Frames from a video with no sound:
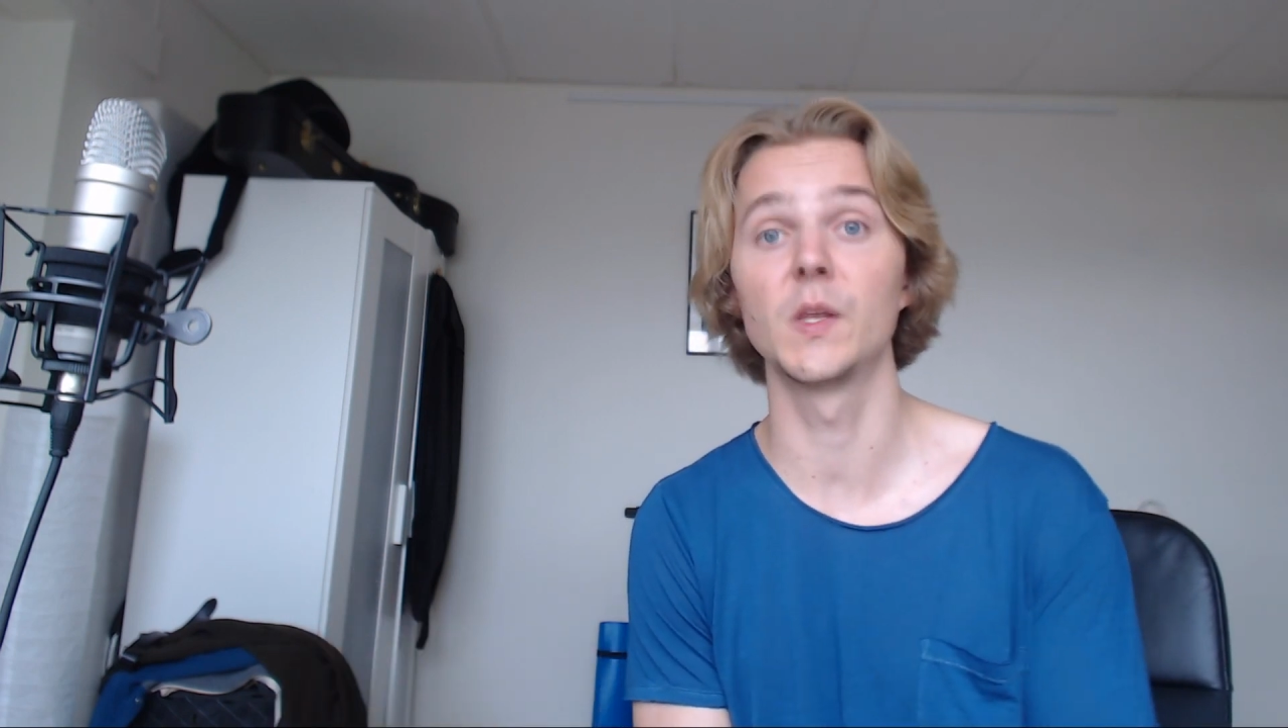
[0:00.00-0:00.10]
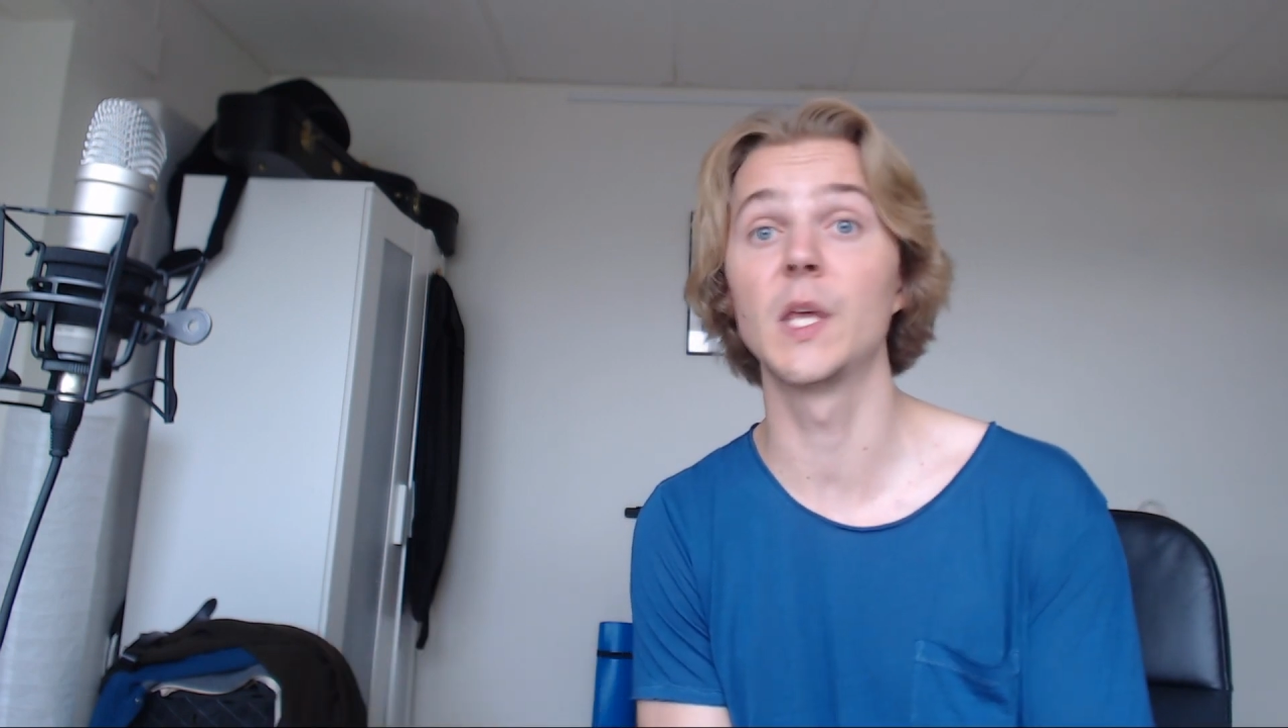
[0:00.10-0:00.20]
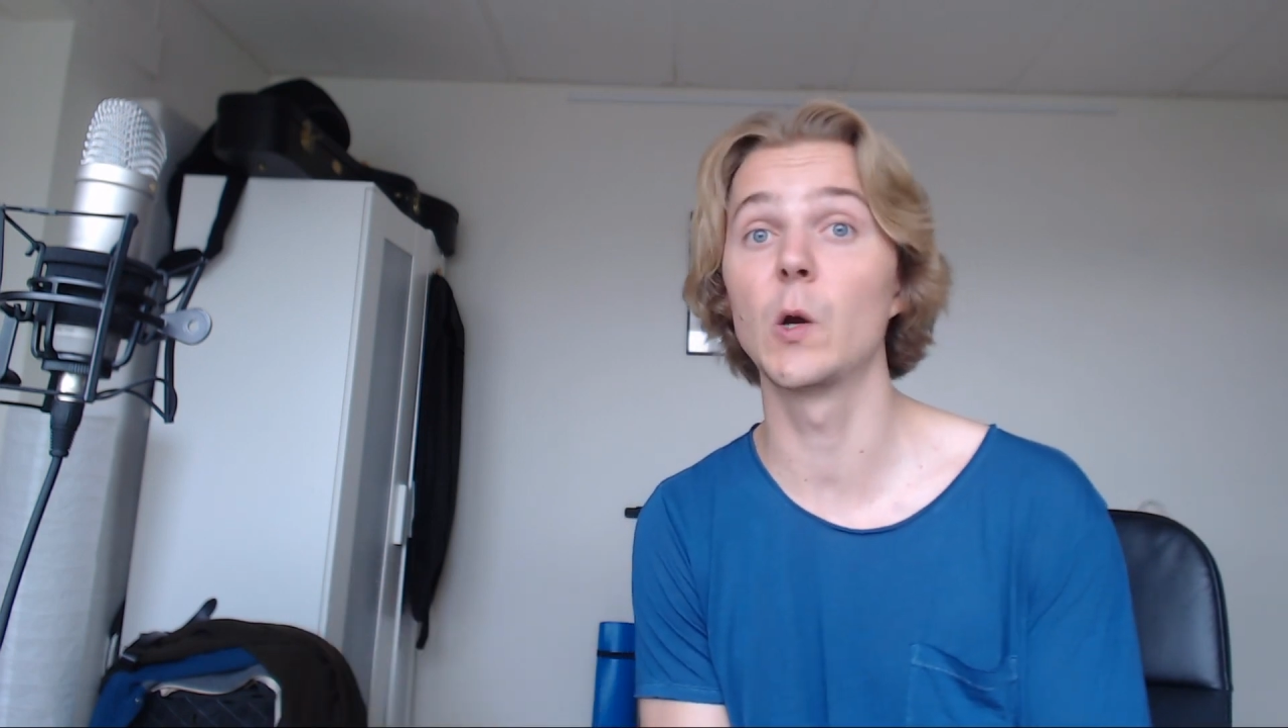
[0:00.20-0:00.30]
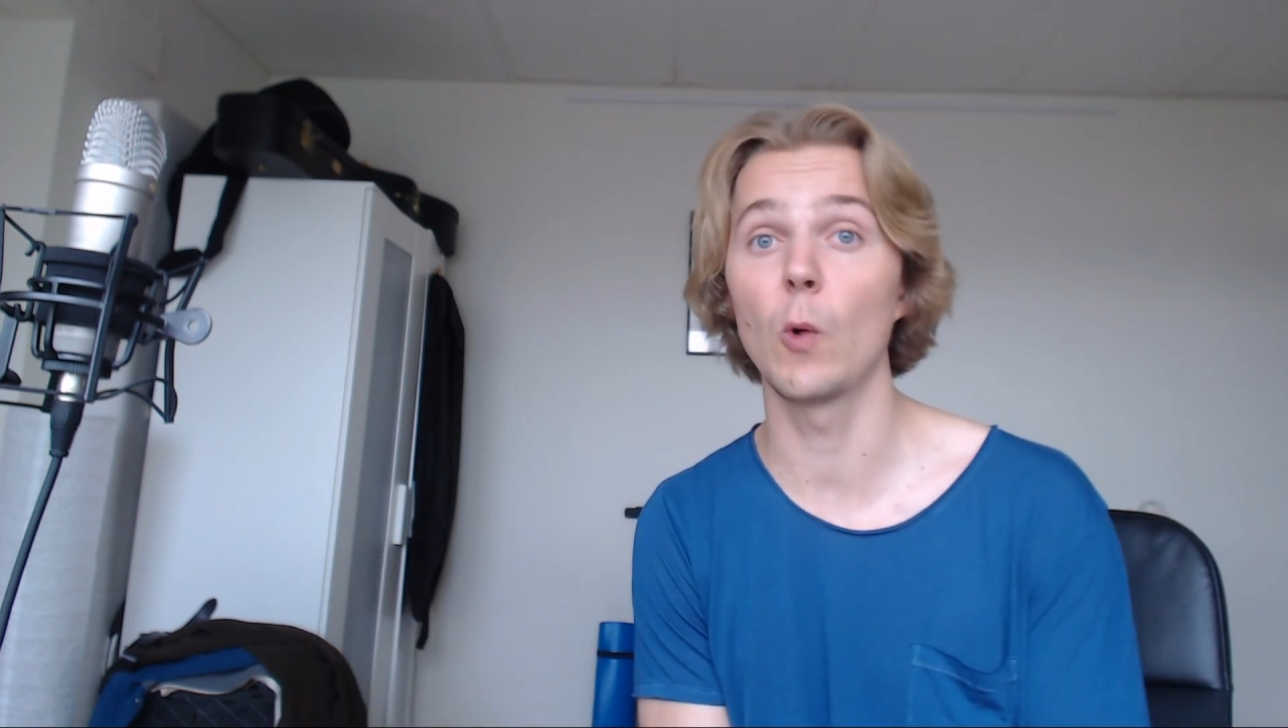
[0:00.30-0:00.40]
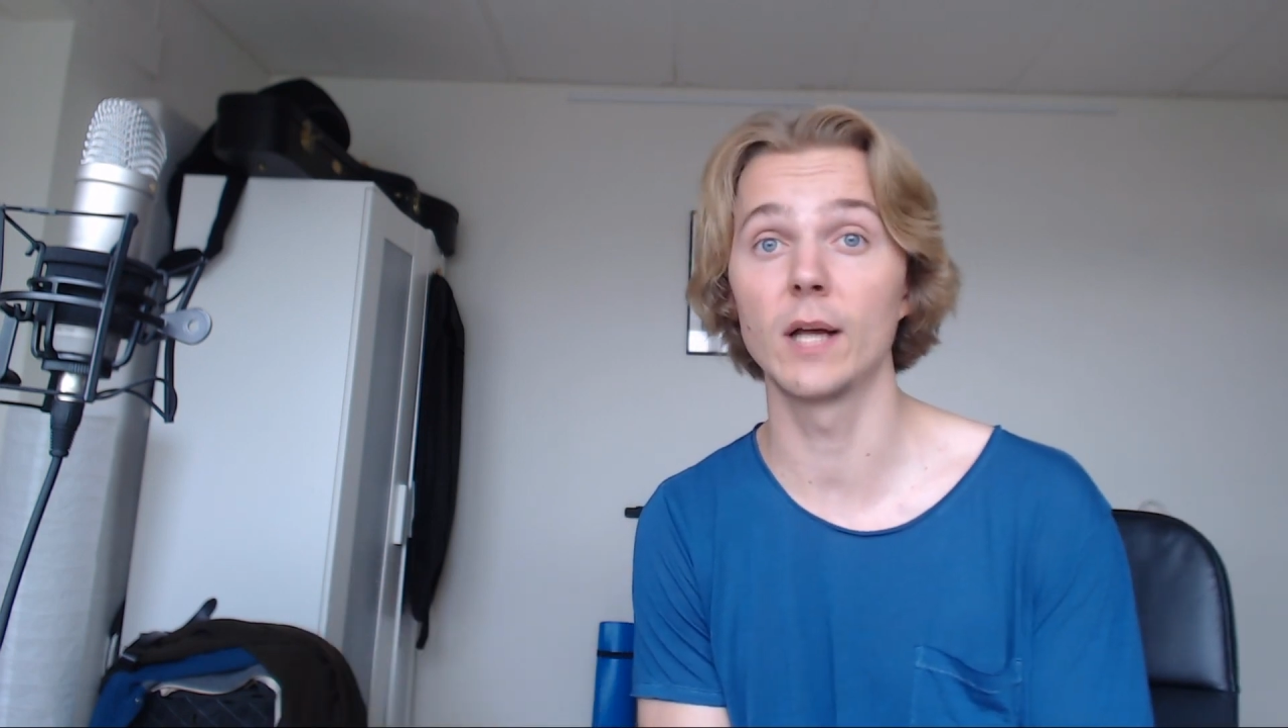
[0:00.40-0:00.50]

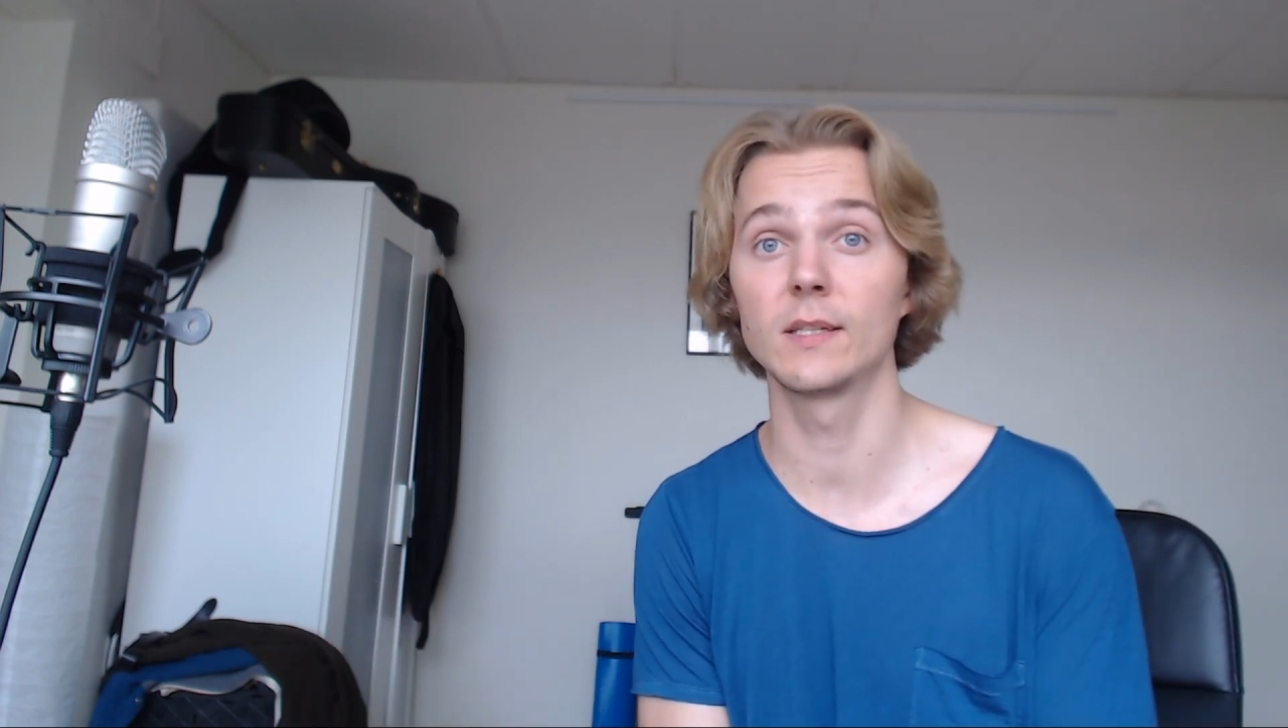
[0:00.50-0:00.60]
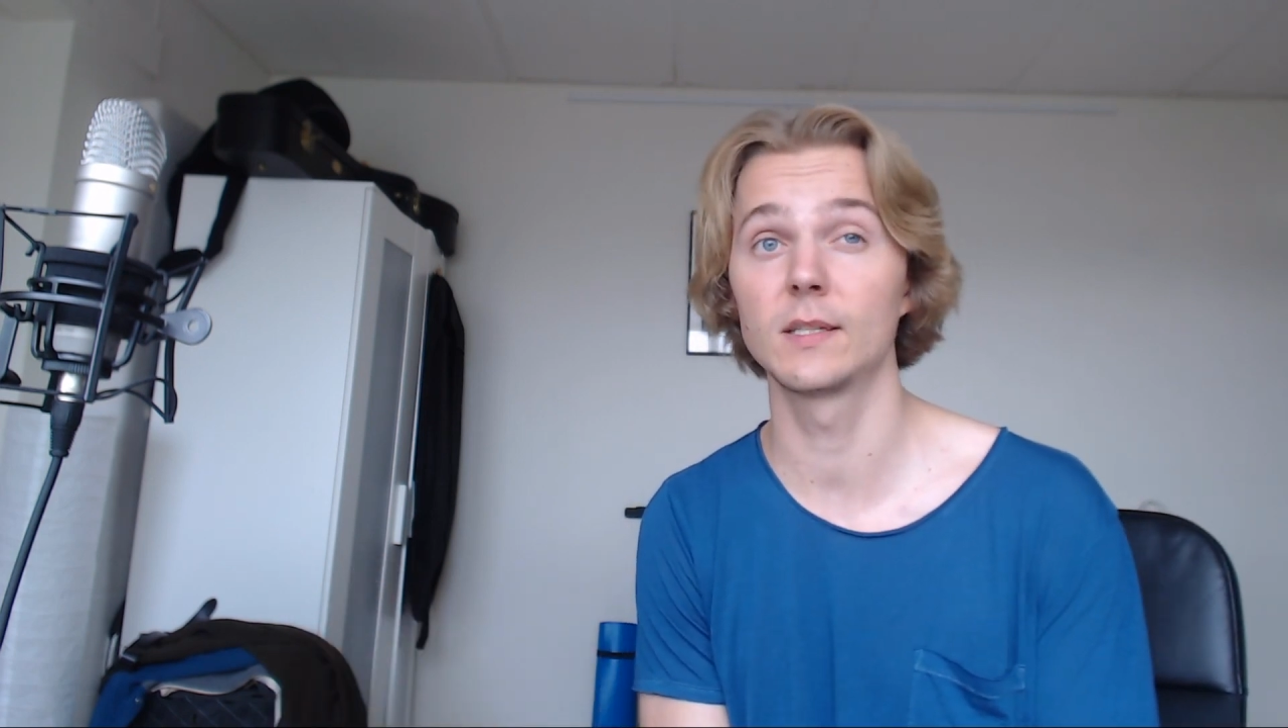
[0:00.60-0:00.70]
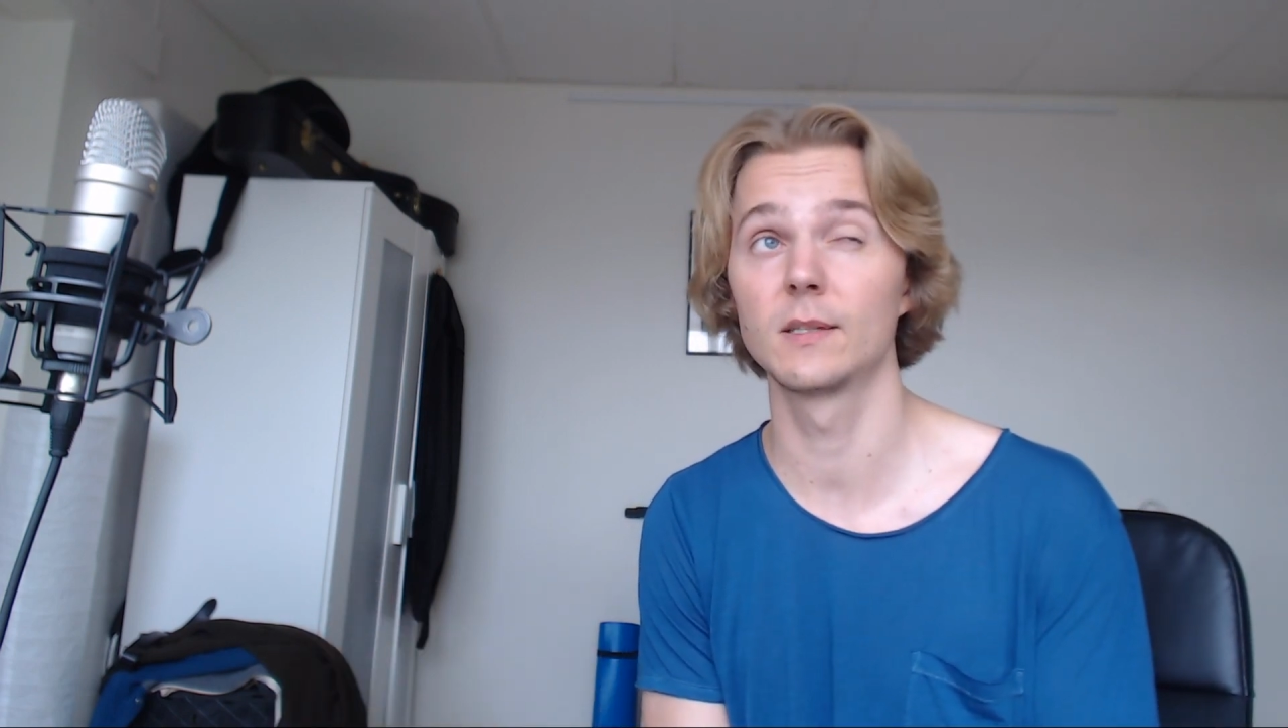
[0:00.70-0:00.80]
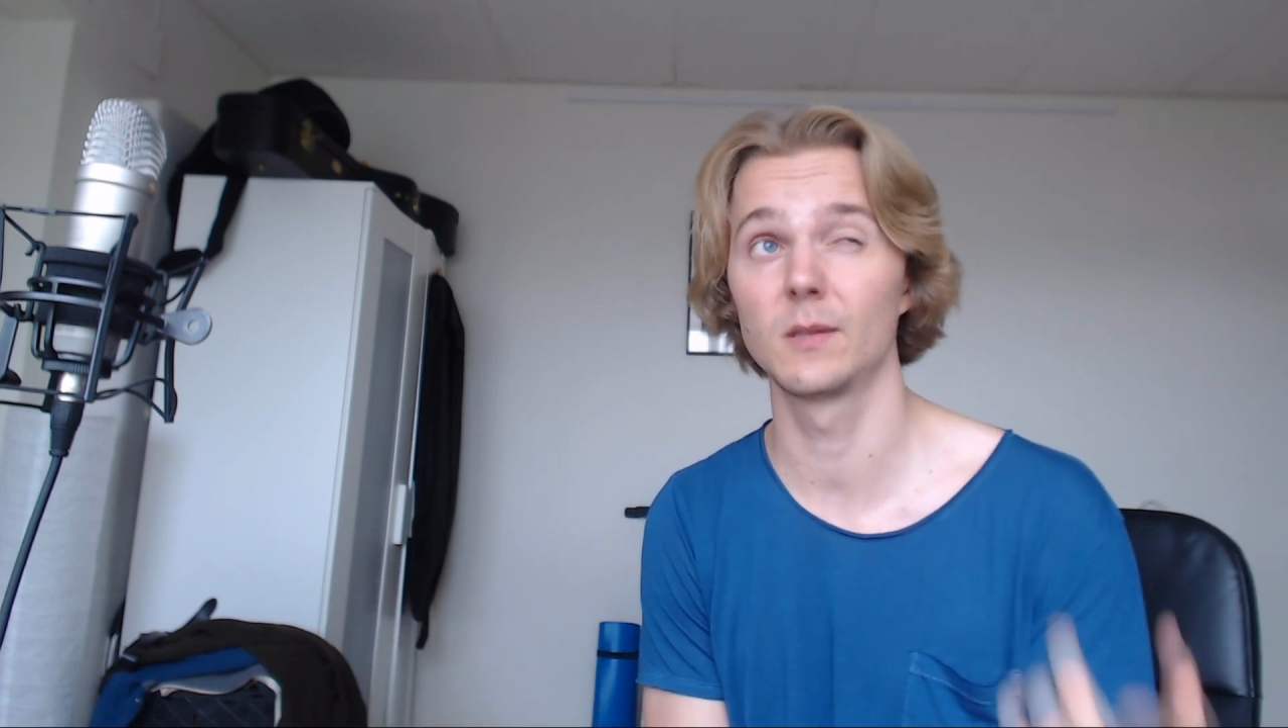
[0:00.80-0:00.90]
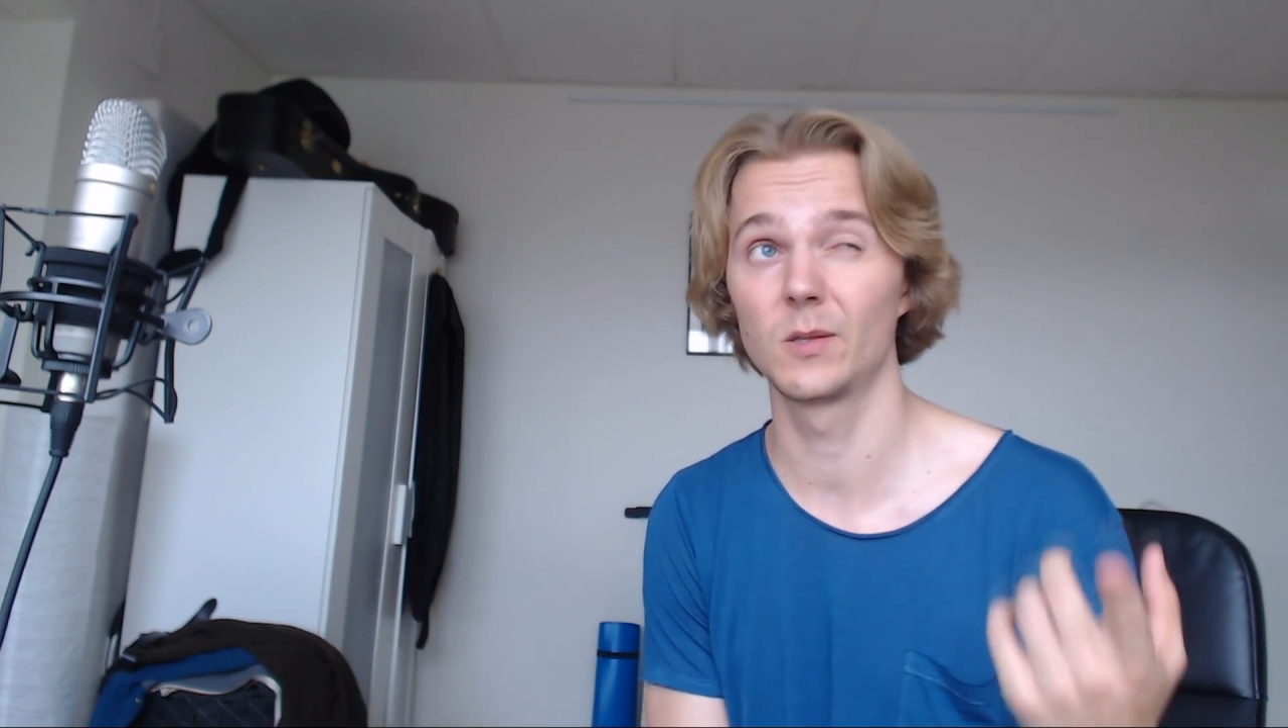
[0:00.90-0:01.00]

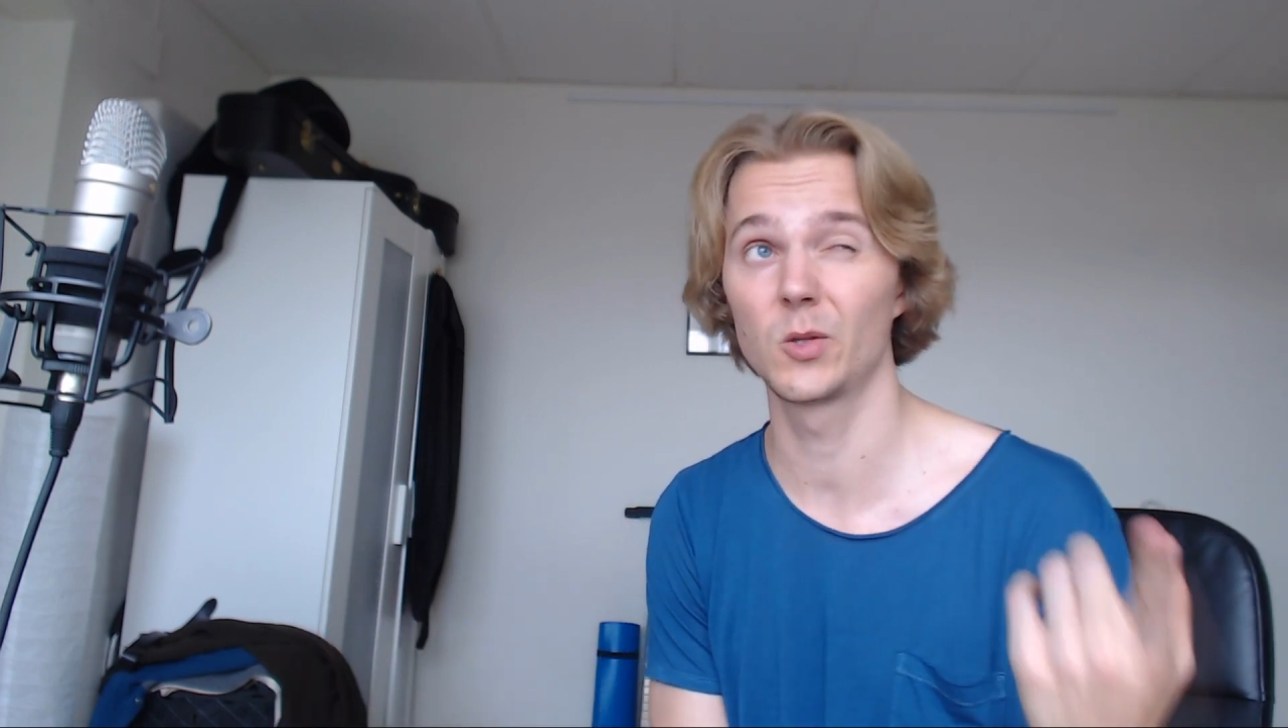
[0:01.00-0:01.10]
US